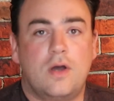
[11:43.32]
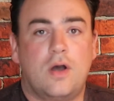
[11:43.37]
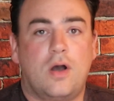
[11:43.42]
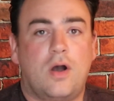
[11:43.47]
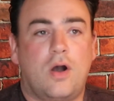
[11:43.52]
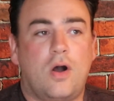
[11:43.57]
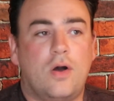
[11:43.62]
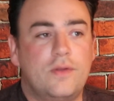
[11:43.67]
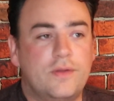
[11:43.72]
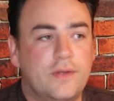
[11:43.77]

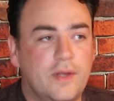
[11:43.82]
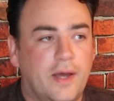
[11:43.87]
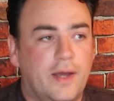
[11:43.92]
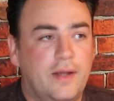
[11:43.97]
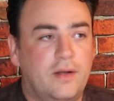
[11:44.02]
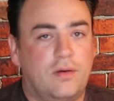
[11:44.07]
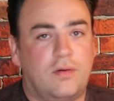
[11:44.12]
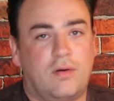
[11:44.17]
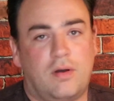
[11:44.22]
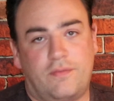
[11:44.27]
Online
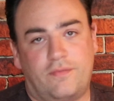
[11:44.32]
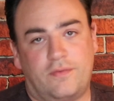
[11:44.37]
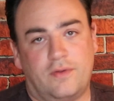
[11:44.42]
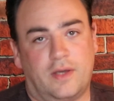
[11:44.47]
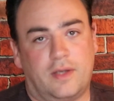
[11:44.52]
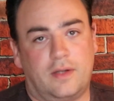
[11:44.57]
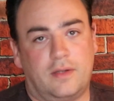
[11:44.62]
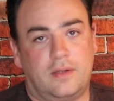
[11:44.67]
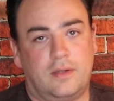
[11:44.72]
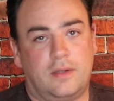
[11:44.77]
or
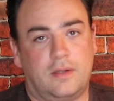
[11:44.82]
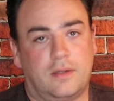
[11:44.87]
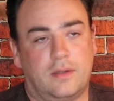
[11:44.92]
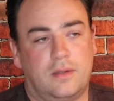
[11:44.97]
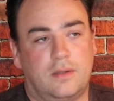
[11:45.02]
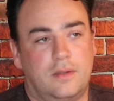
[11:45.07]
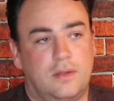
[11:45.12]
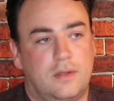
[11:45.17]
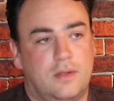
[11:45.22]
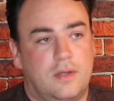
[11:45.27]
offline.
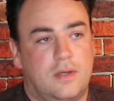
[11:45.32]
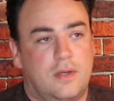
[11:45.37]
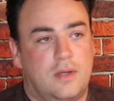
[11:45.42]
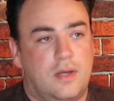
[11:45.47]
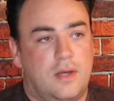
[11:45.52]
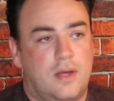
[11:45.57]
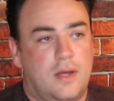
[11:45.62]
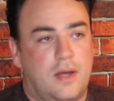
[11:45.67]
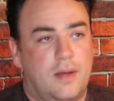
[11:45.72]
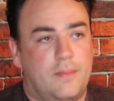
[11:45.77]

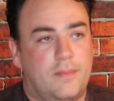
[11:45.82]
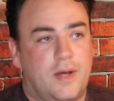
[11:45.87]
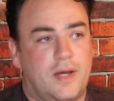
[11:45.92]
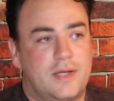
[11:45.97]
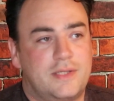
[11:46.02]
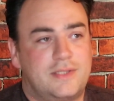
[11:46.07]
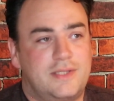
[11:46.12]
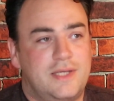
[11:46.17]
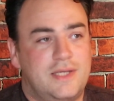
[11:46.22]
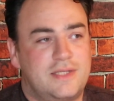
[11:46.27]
I
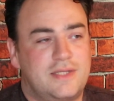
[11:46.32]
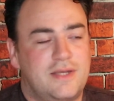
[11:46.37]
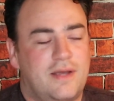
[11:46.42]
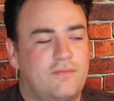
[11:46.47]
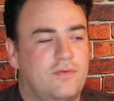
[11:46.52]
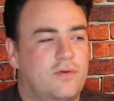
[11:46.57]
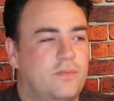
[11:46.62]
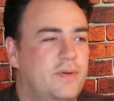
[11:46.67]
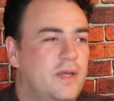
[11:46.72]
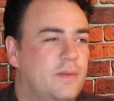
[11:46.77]
see
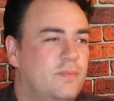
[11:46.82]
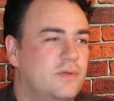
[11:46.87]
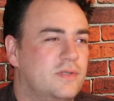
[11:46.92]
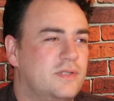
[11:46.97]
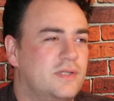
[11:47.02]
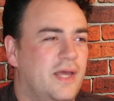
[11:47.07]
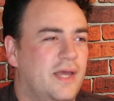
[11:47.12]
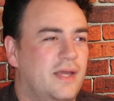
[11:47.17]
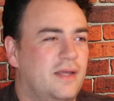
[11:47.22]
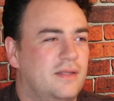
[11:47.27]
several people
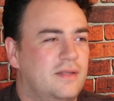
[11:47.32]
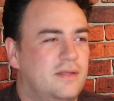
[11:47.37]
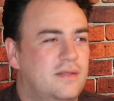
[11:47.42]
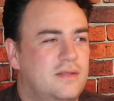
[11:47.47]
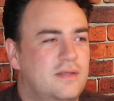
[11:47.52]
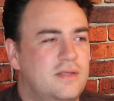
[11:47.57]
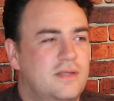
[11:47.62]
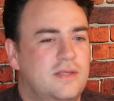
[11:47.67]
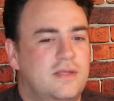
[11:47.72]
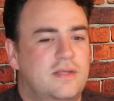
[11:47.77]
saying
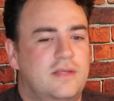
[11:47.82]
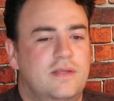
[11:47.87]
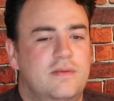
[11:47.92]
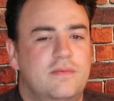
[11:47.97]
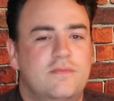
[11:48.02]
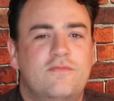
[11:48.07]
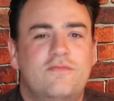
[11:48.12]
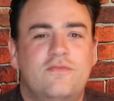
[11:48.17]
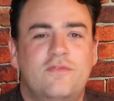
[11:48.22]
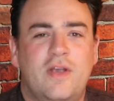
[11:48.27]

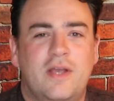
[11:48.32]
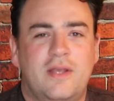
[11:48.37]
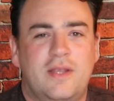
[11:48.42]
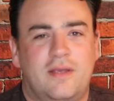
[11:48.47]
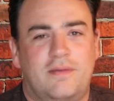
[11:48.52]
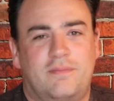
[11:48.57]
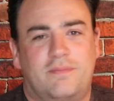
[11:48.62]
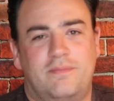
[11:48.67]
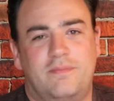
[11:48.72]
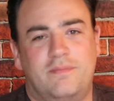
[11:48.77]

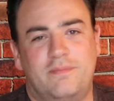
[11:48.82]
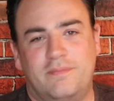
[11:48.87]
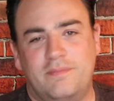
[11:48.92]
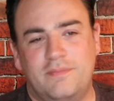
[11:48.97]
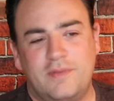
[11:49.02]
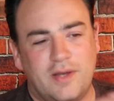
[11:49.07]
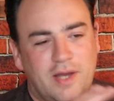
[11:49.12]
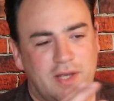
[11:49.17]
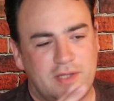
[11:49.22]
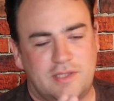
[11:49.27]
really
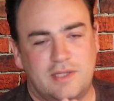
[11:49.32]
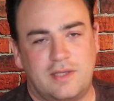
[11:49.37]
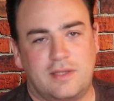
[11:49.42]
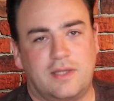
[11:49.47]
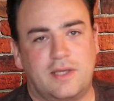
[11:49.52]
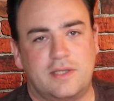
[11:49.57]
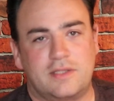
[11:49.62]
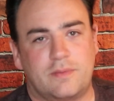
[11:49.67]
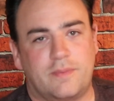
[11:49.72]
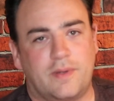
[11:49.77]
nasty
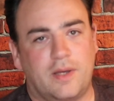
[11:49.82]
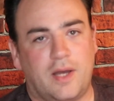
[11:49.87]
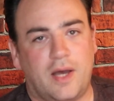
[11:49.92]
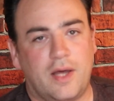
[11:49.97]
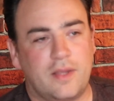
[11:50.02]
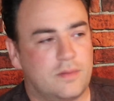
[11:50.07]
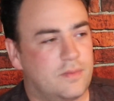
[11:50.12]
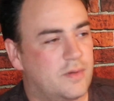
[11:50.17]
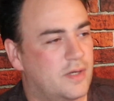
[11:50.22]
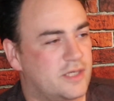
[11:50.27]
things about
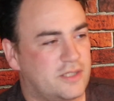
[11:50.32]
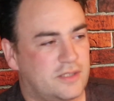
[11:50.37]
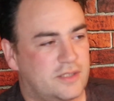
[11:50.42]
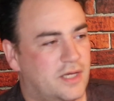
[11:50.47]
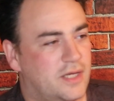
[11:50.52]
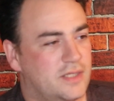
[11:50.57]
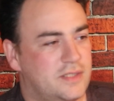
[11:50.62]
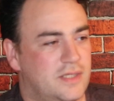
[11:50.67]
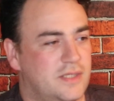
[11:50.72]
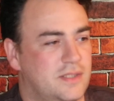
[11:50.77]
other martial
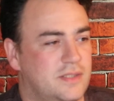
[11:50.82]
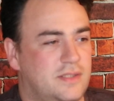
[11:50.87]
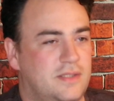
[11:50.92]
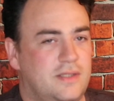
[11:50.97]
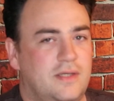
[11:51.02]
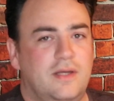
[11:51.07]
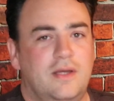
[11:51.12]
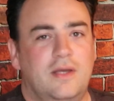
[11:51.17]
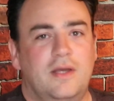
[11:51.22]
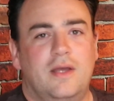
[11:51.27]
artists.
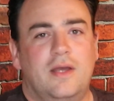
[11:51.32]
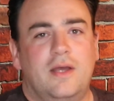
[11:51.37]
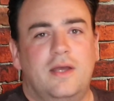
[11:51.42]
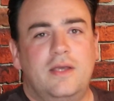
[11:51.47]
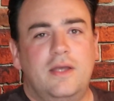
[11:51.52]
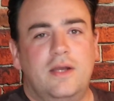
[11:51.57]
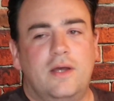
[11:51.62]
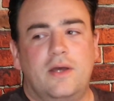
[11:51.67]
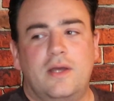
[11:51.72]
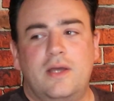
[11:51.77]

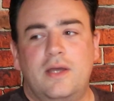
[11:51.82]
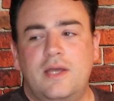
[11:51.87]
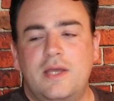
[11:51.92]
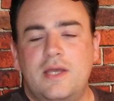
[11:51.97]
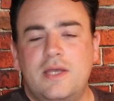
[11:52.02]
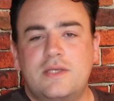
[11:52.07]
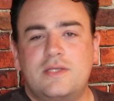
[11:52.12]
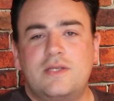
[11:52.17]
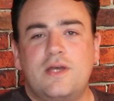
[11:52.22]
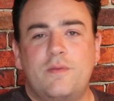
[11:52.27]

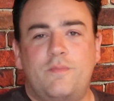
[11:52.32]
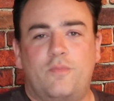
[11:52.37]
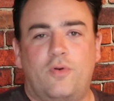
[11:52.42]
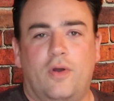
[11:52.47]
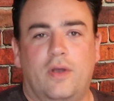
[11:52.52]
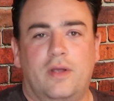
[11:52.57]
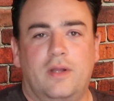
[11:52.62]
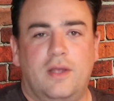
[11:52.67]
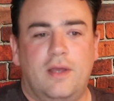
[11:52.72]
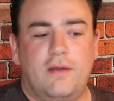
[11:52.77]
There's no
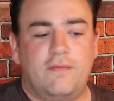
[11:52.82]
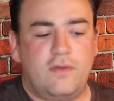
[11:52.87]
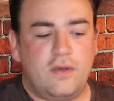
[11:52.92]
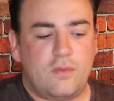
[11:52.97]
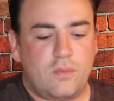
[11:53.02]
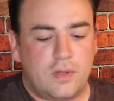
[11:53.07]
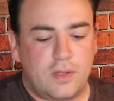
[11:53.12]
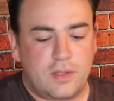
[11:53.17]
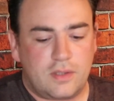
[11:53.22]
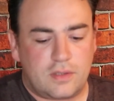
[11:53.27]
point. If you
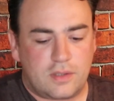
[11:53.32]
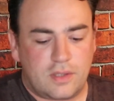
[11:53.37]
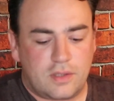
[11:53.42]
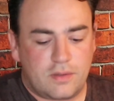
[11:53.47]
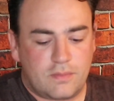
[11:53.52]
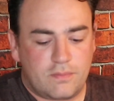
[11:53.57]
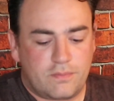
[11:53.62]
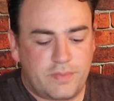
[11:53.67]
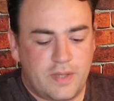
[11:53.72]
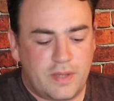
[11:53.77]
want to
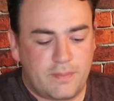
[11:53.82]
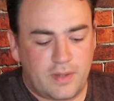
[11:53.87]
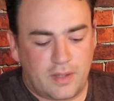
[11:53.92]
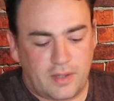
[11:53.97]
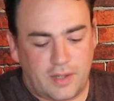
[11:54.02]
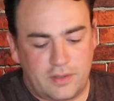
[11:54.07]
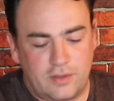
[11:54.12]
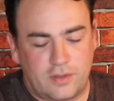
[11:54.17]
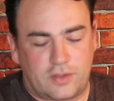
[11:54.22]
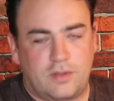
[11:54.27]
be
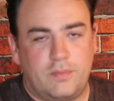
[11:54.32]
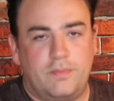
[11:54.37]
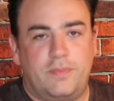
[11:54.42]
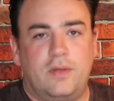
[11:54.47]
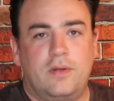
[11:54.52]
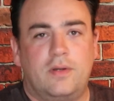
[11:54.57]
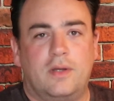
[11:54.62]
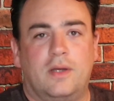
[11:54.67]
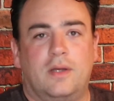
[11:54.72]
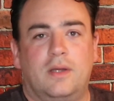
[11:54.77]
behind your
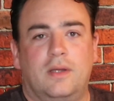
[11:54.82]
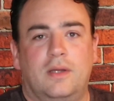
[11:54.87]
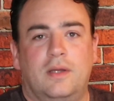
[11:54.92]
computer